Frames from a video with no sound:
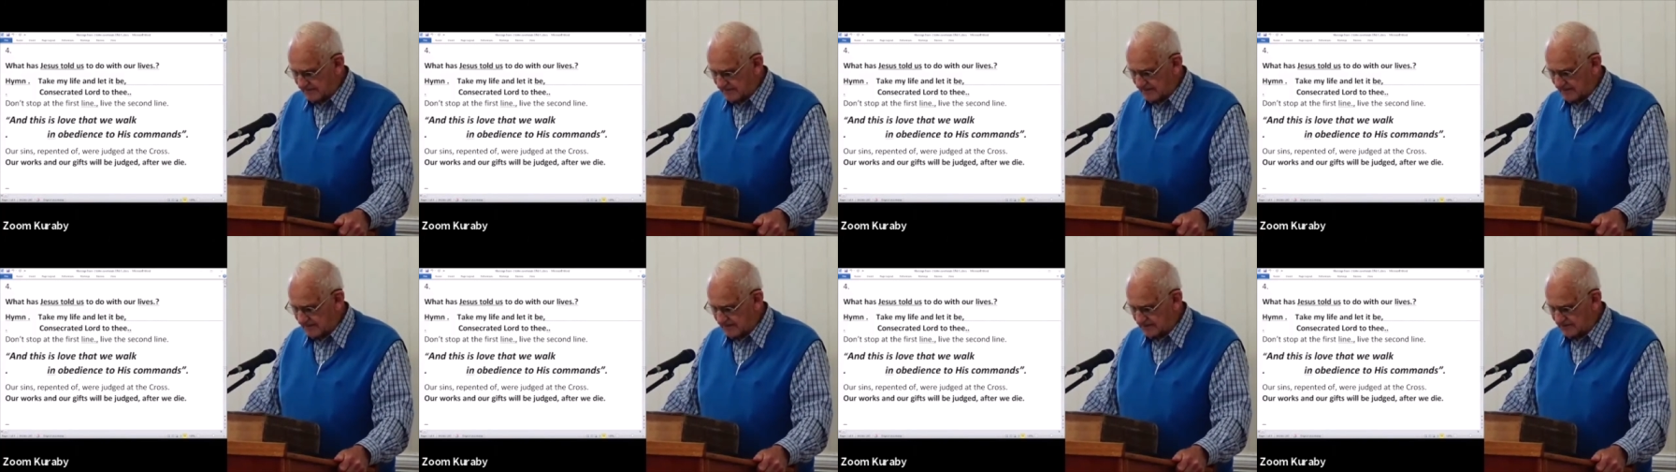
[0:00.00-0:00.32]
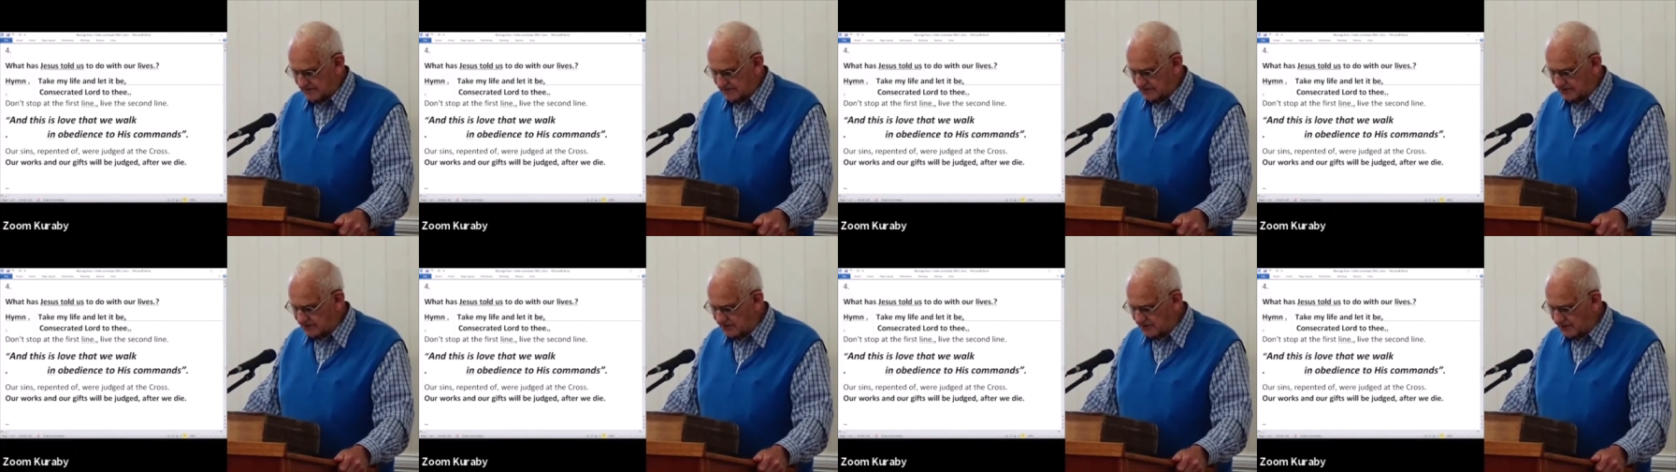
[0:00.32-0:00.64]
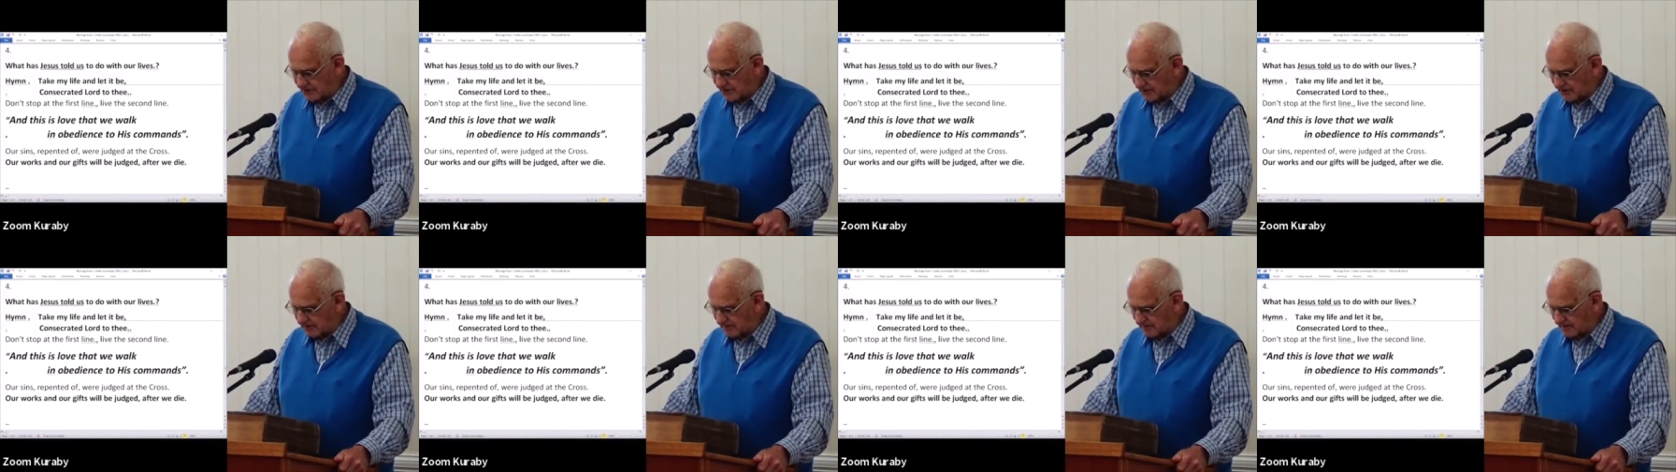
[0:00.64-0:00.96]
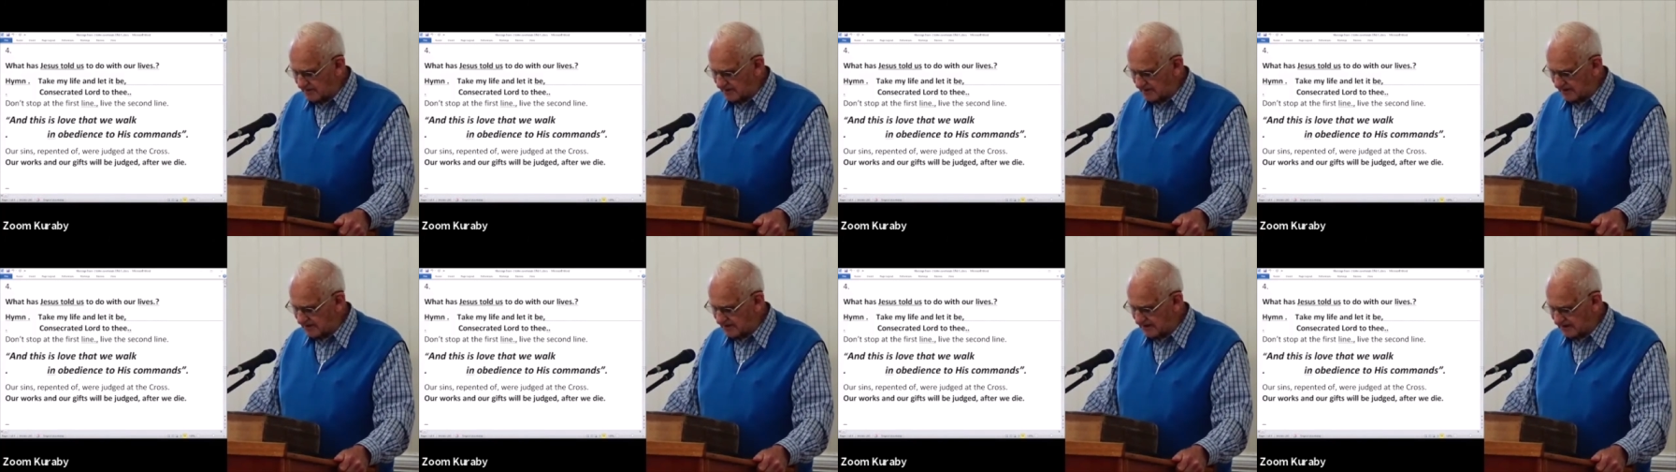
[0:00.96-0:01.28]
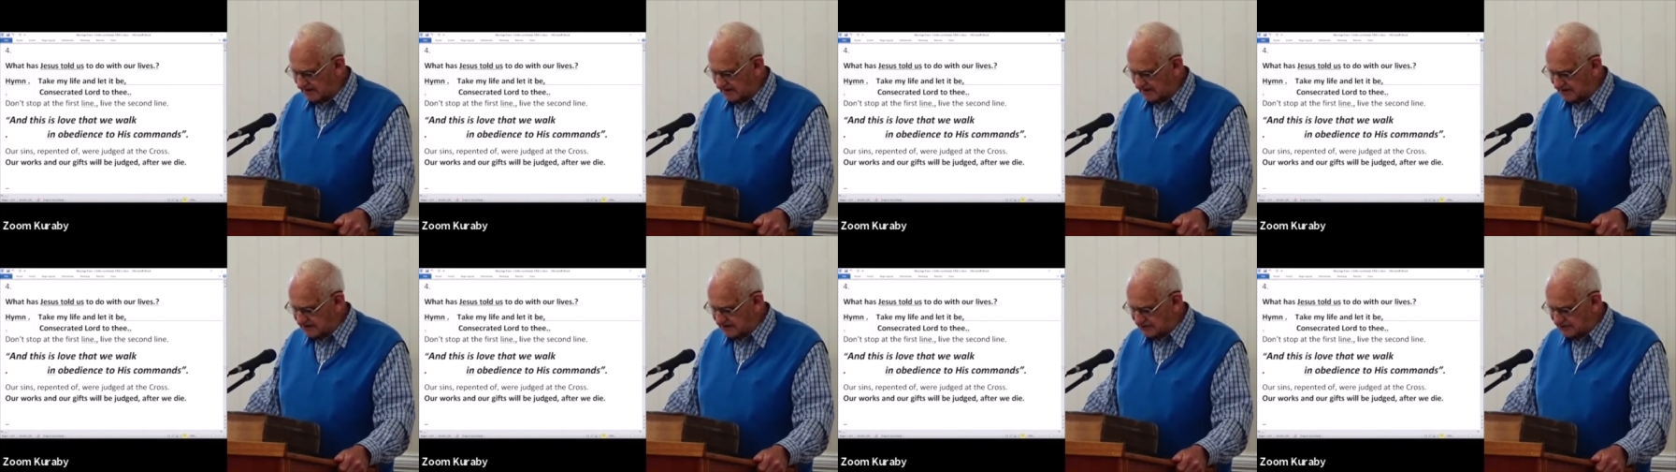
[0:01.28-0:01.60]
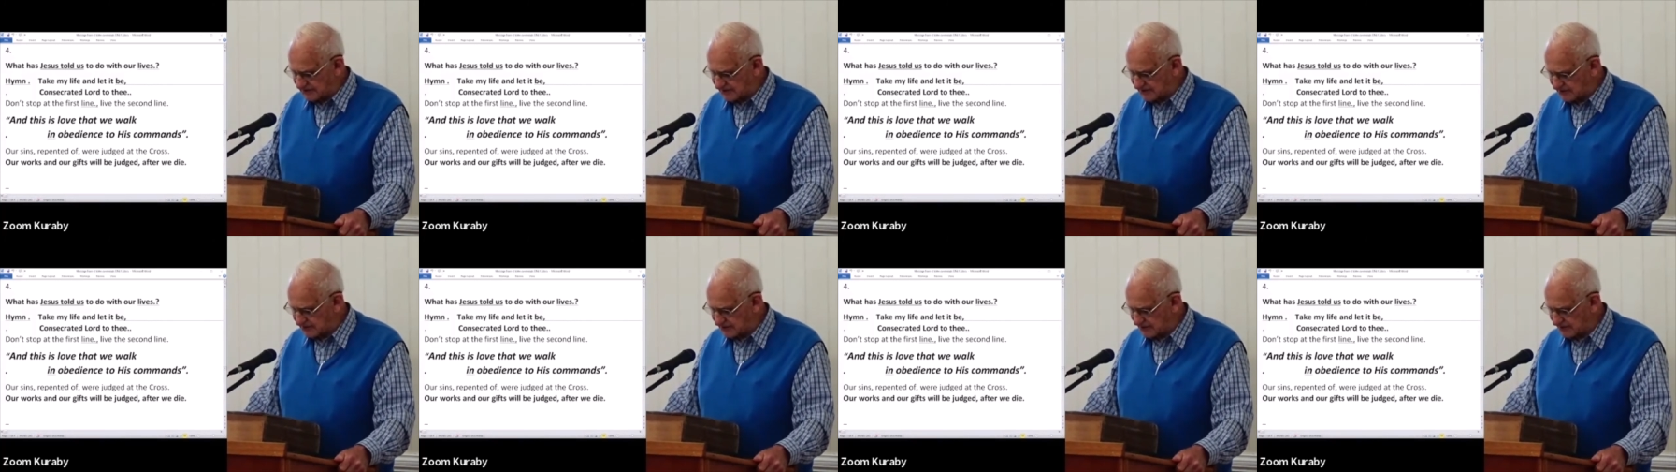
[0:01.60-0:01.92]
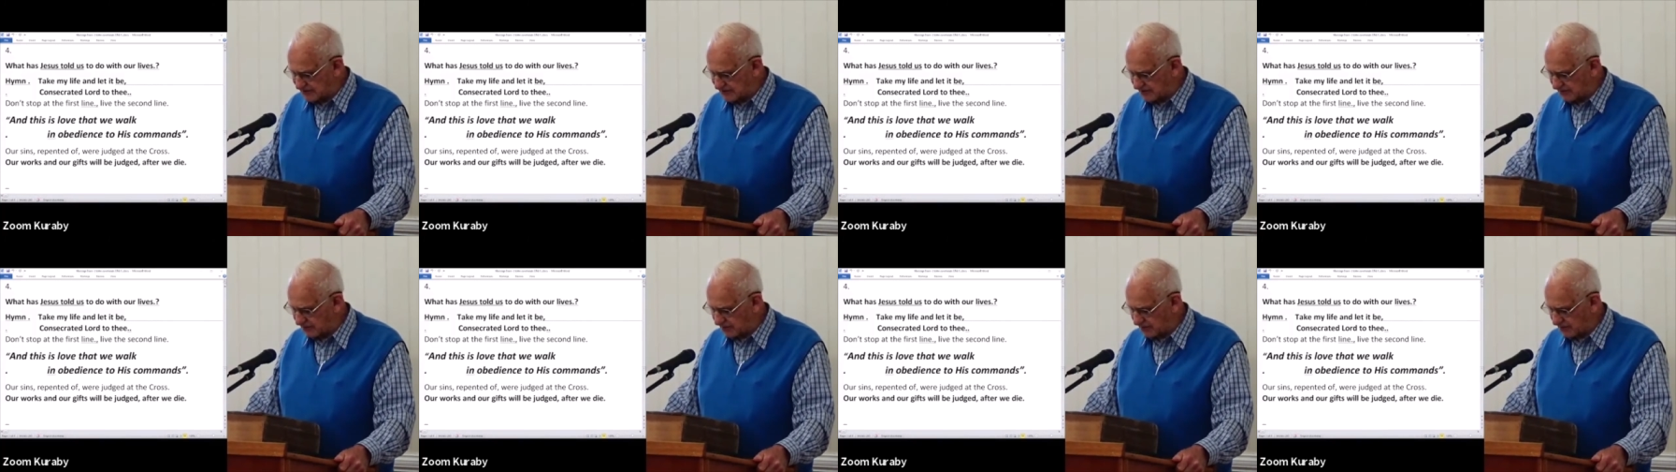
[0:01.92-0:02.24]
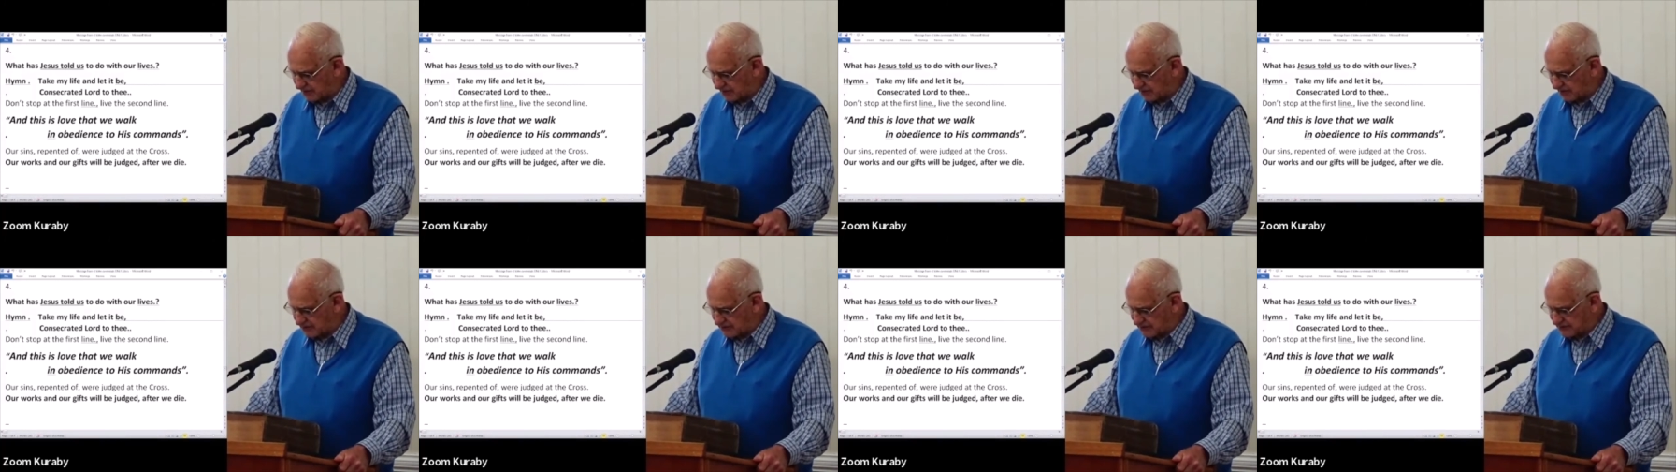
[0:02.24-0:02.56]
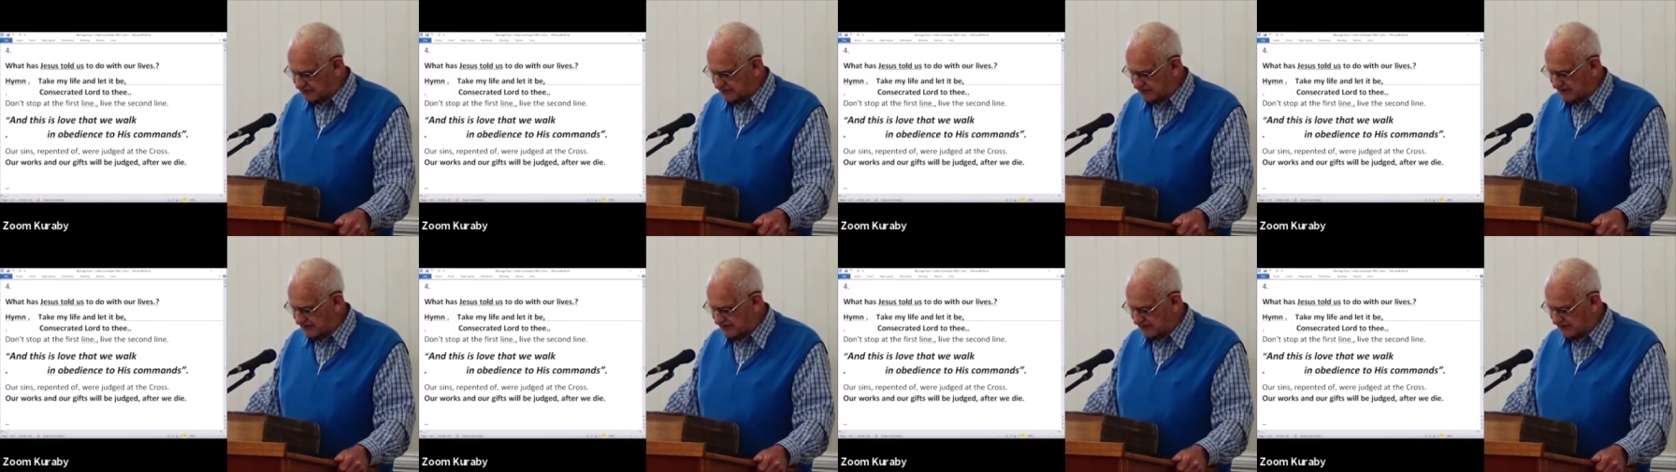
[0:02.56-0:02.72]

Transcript: do not merely listen to the words